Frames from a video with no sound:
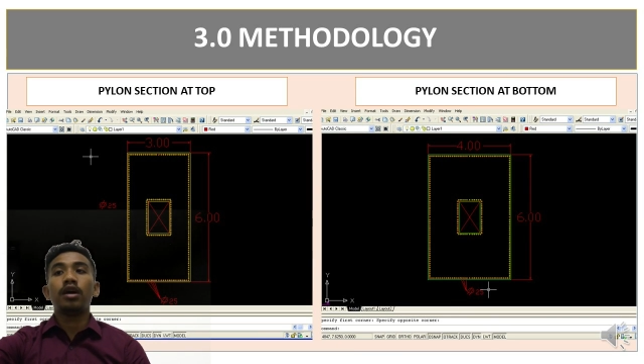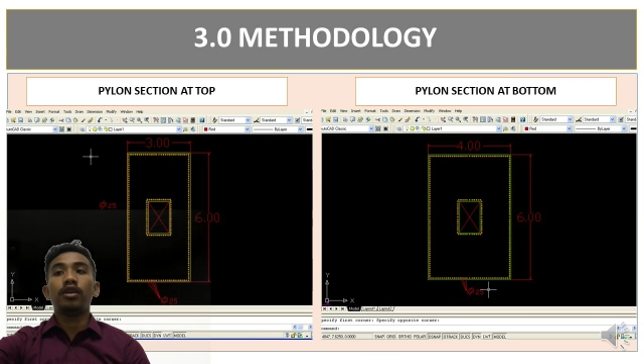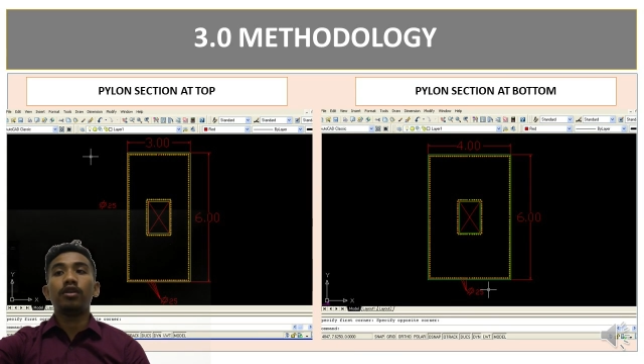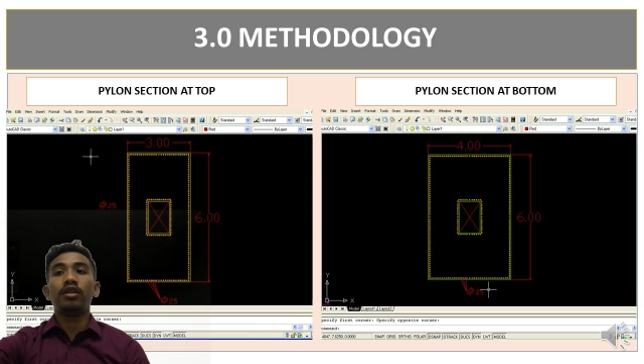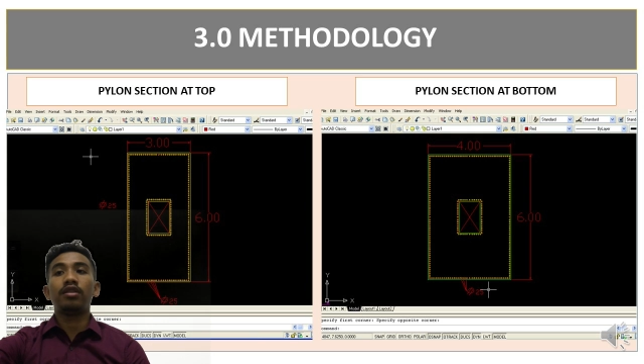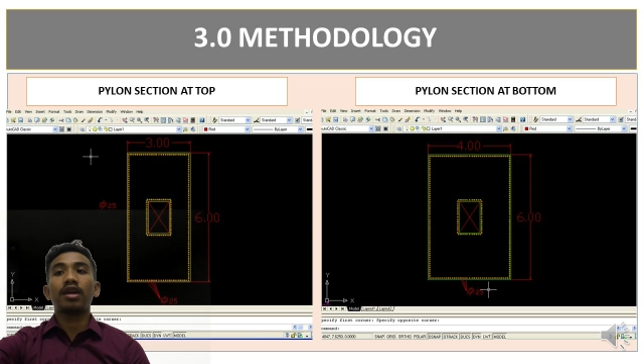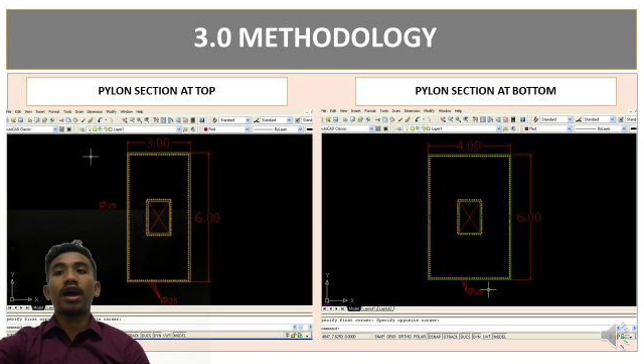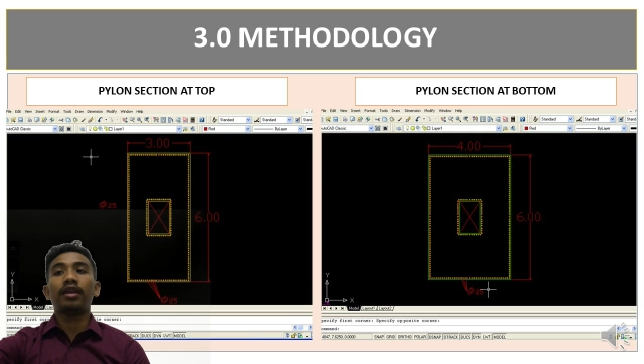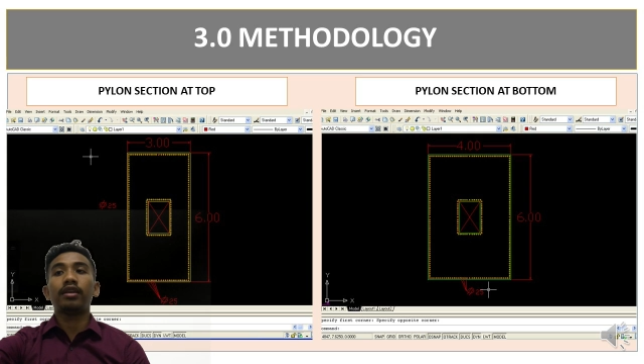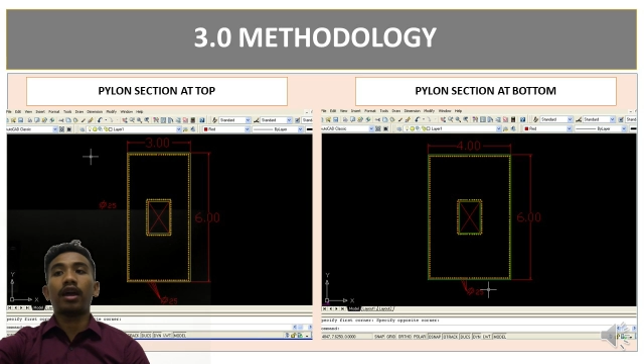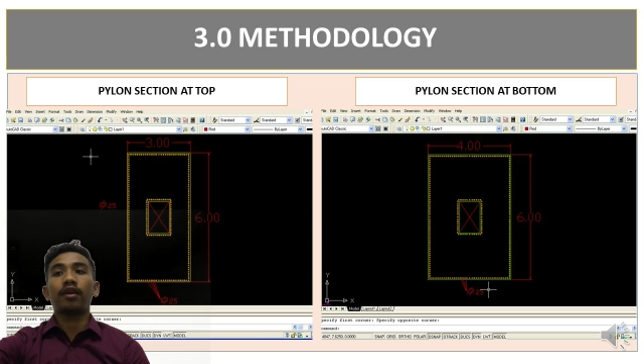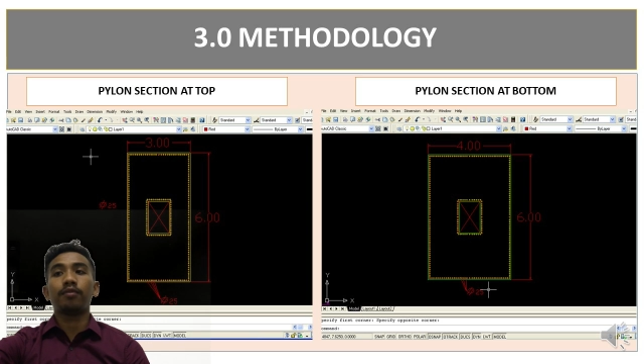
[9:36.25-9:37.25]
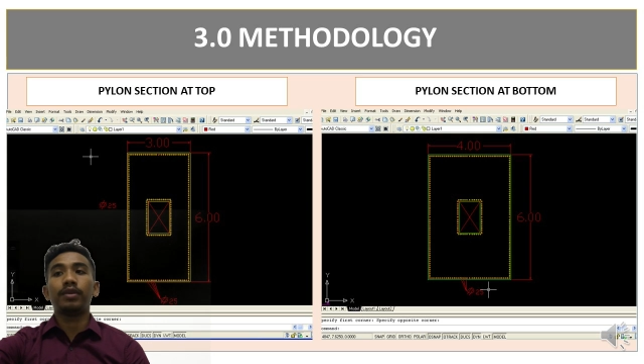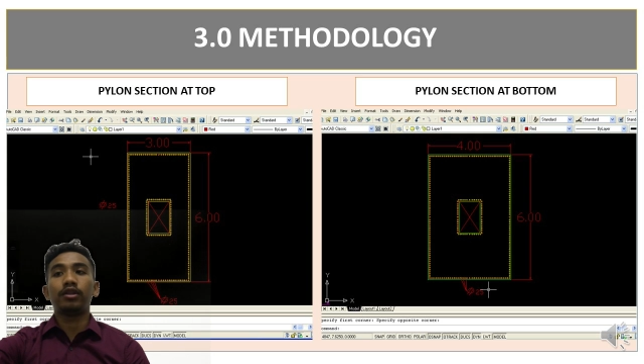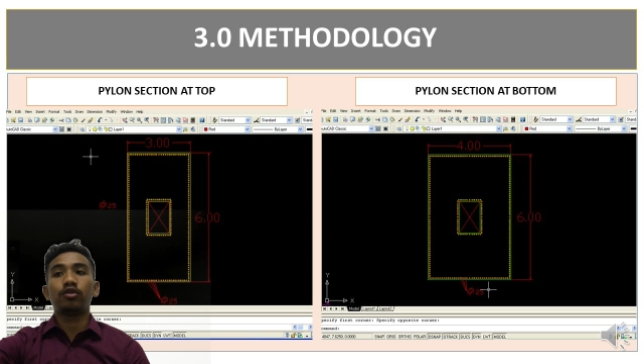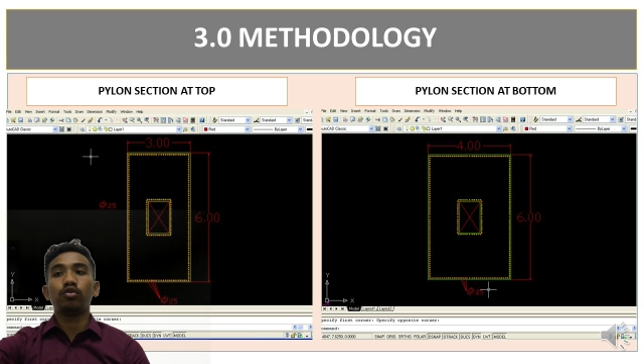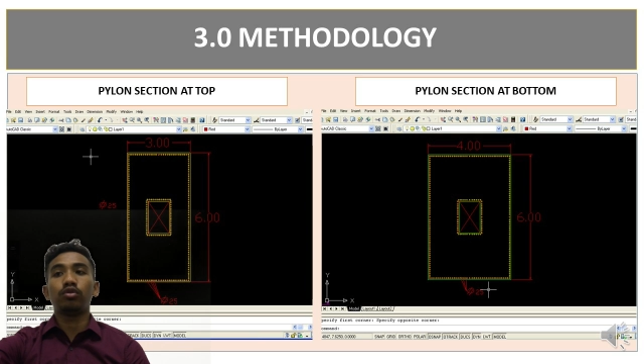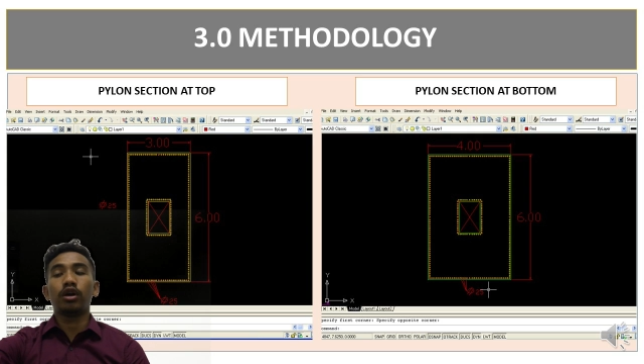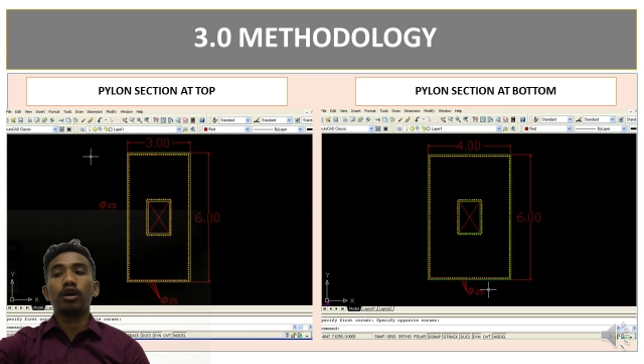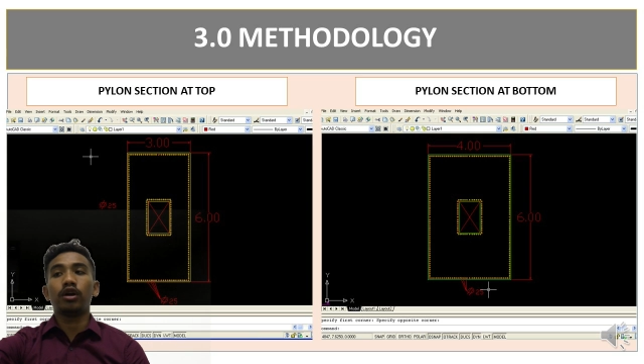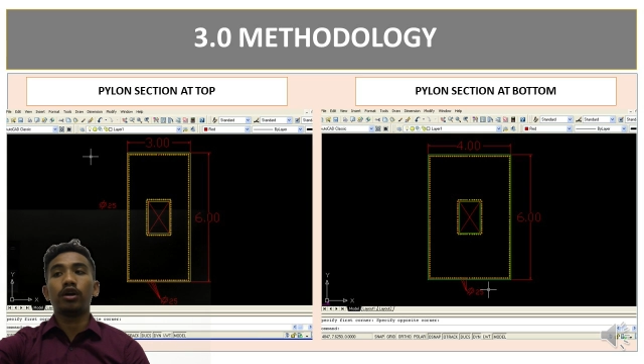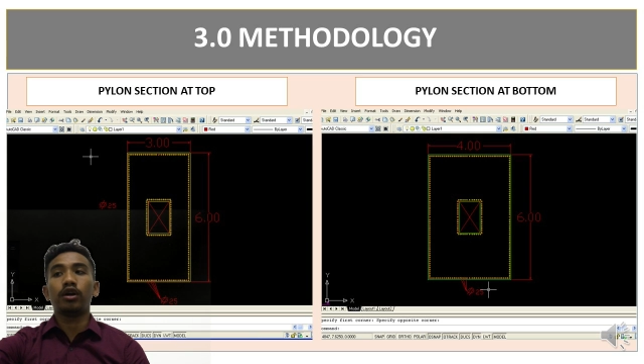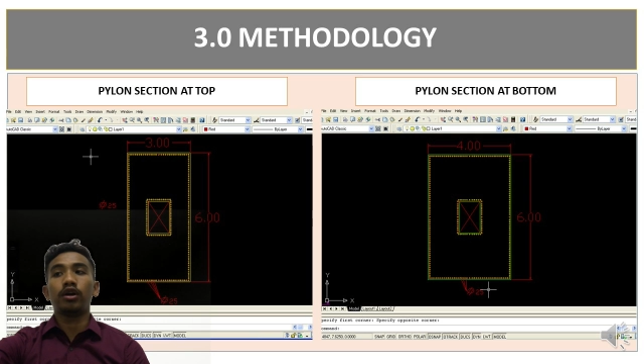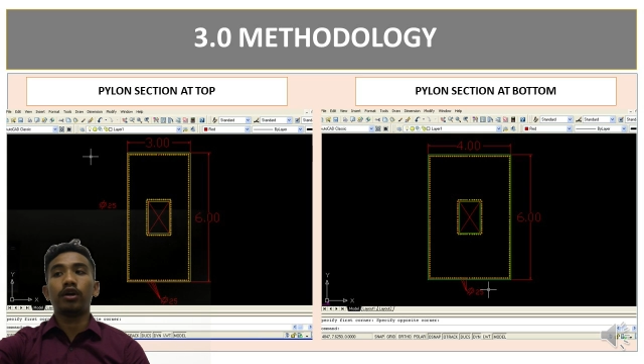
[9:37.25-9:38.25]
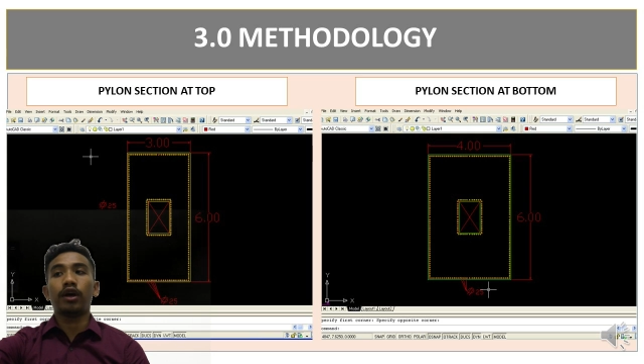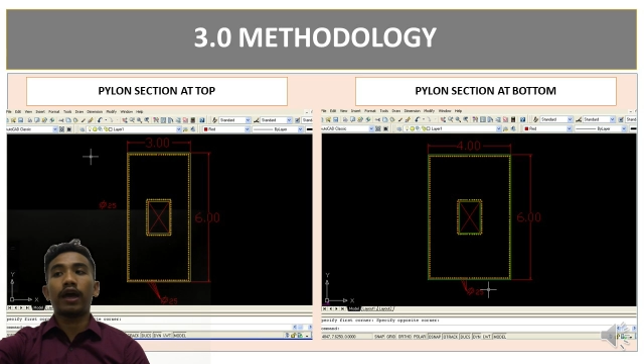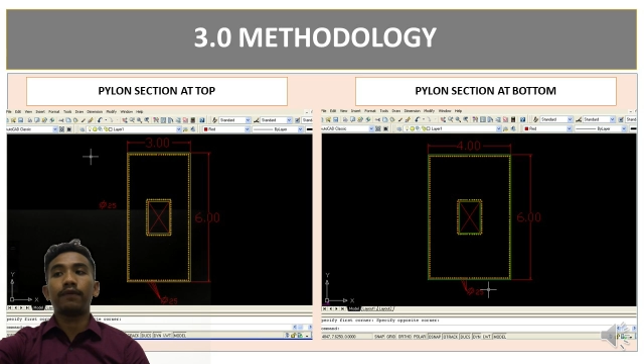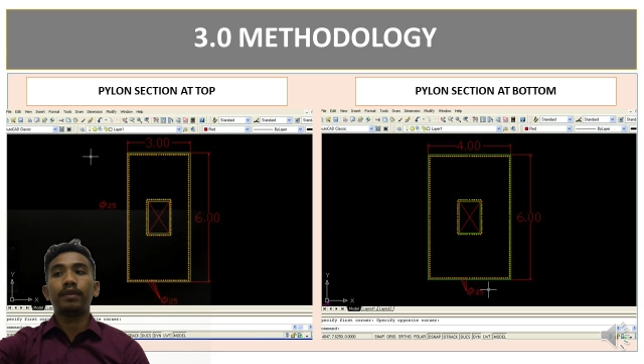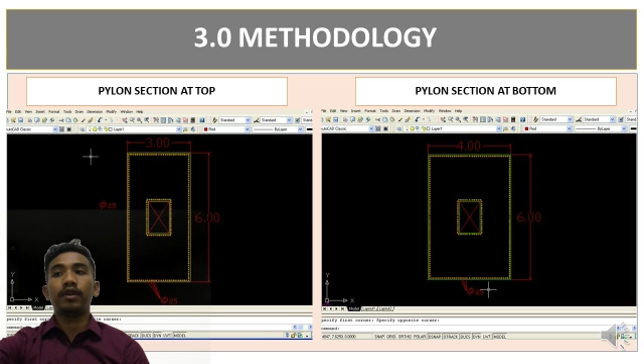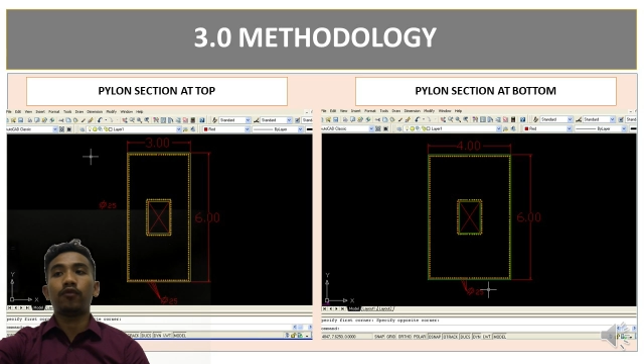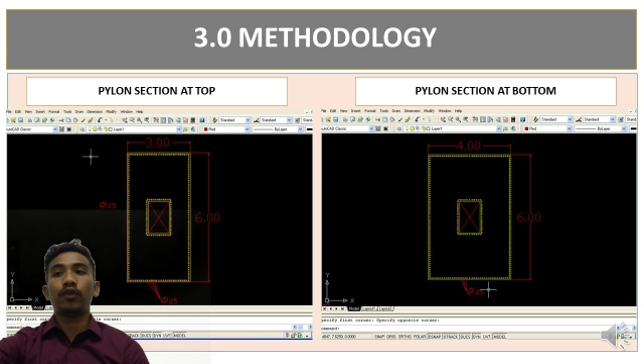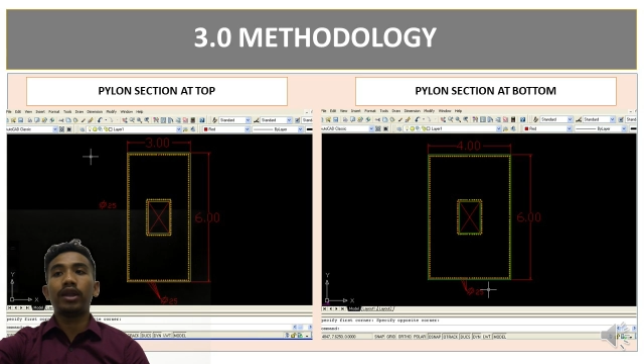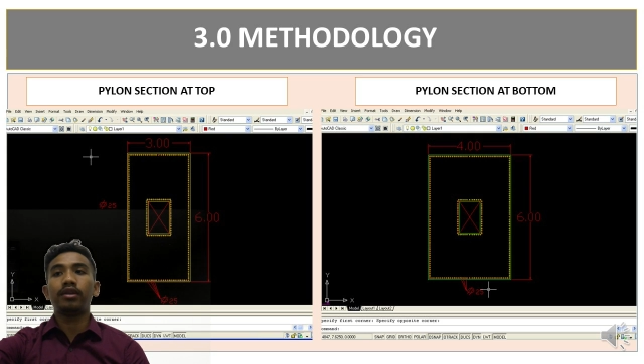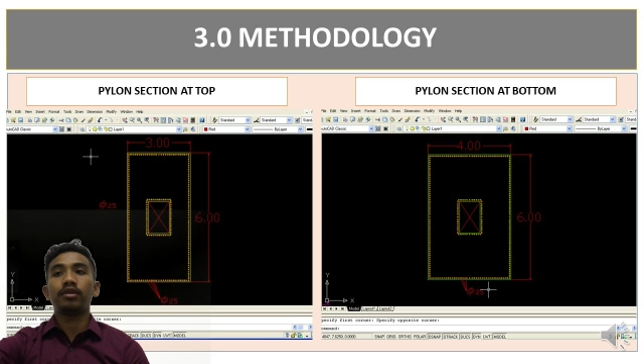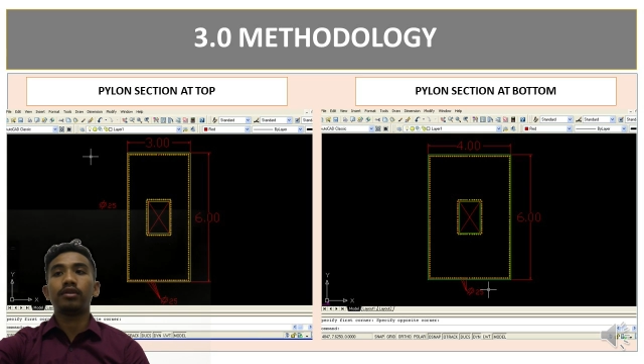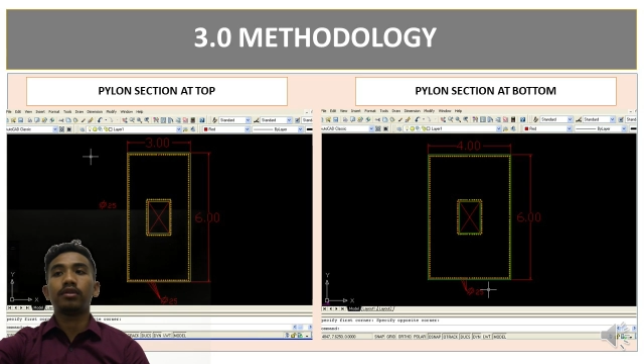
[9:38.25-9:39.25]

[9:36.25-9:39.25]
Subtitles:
The design has been have been created.